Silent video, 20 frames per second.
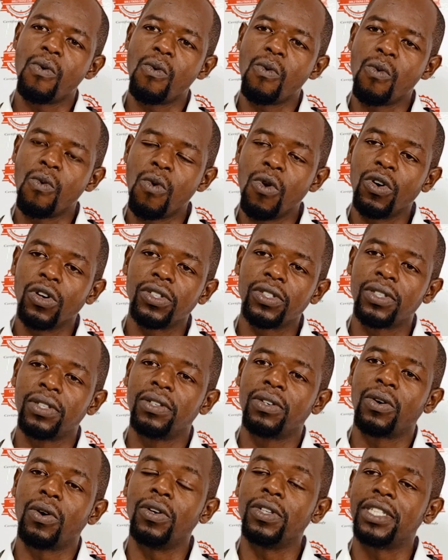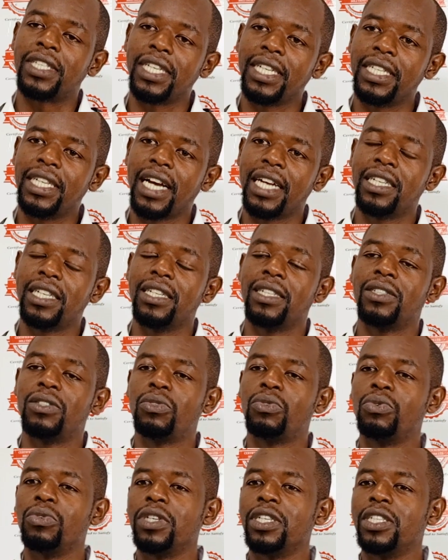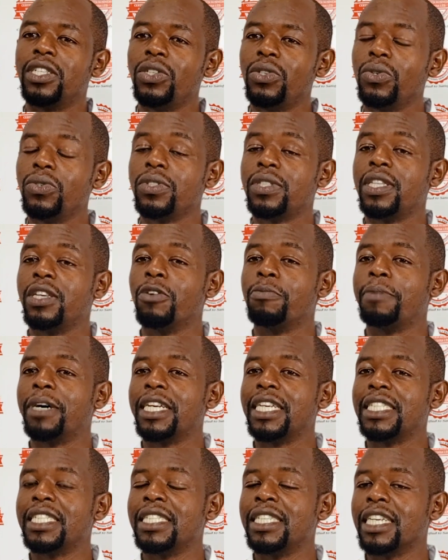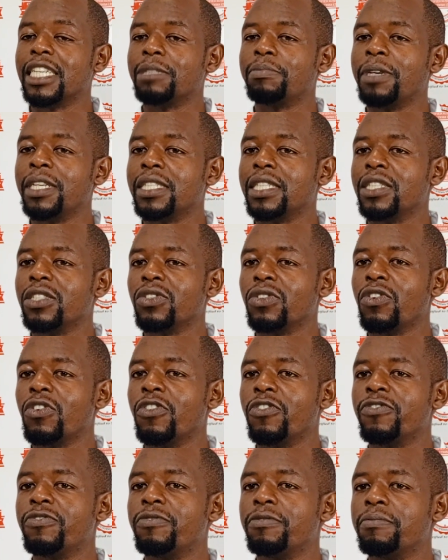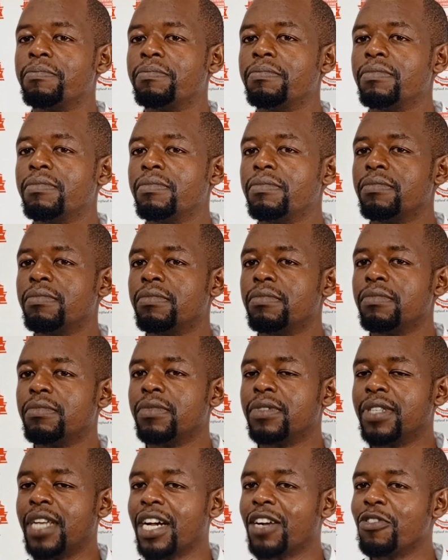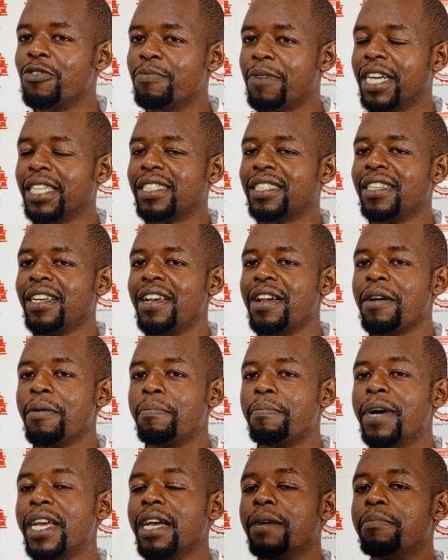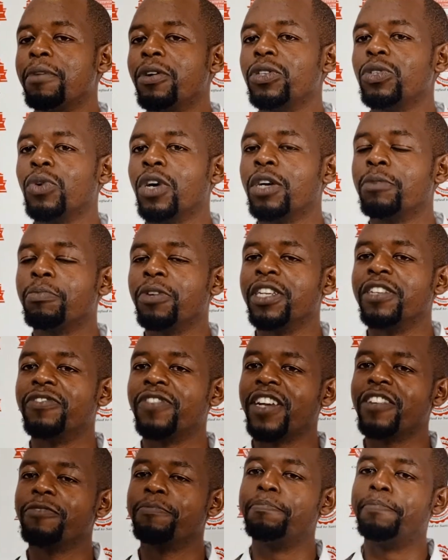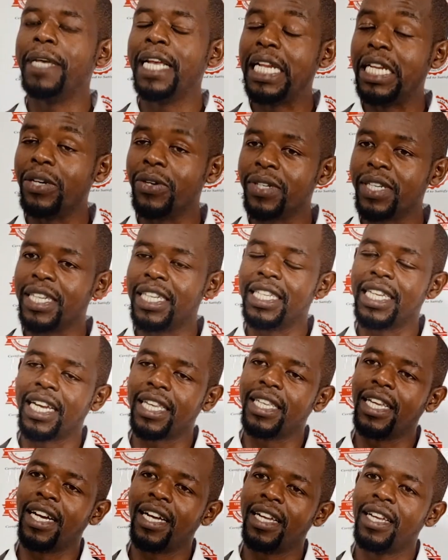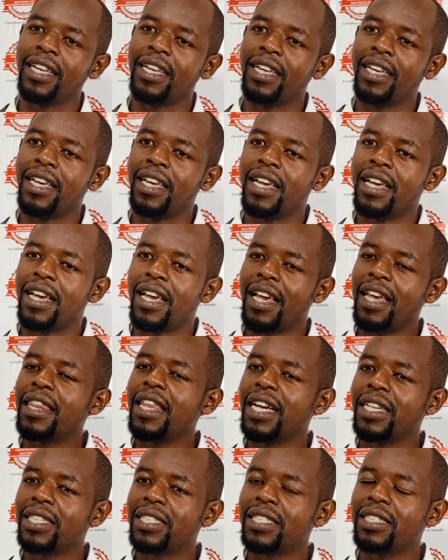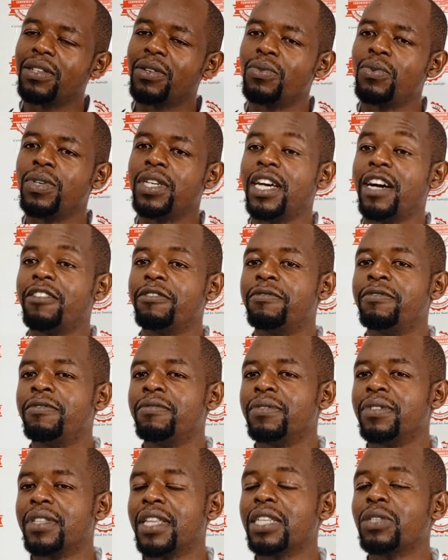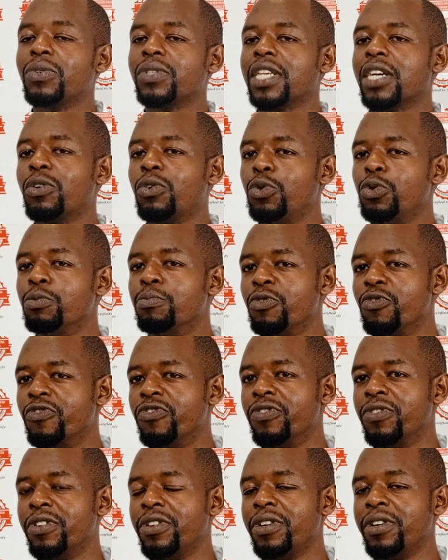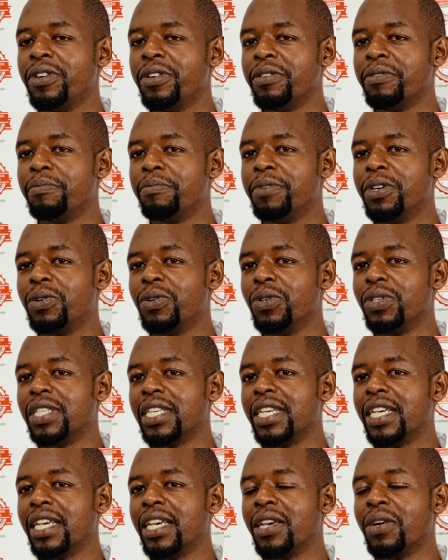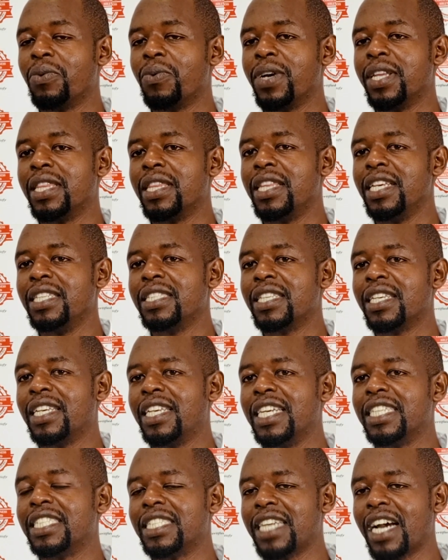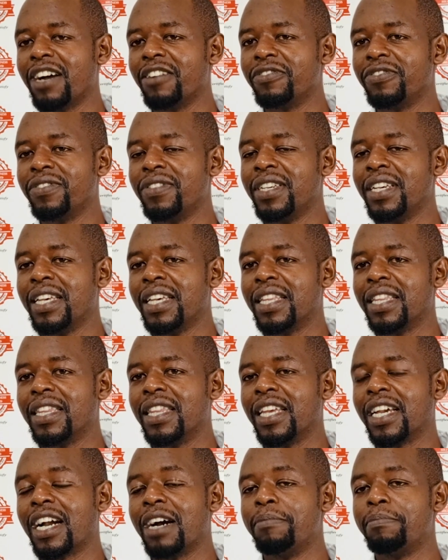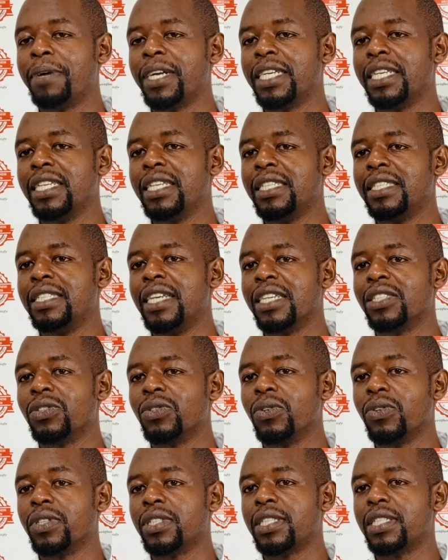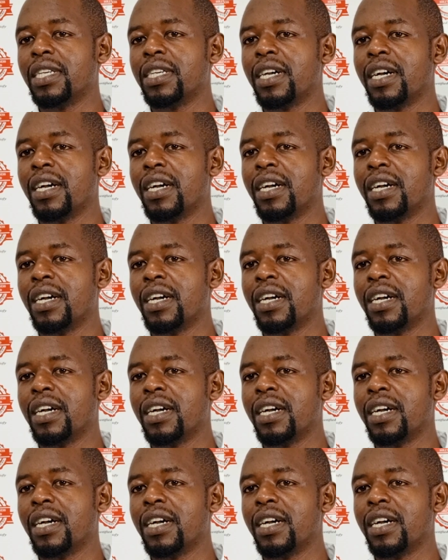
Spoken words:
was considered to reduce the operating expenses of NAKUMATT by about 1.5 billion in a year. And that was a good move because when things get tough, the company does not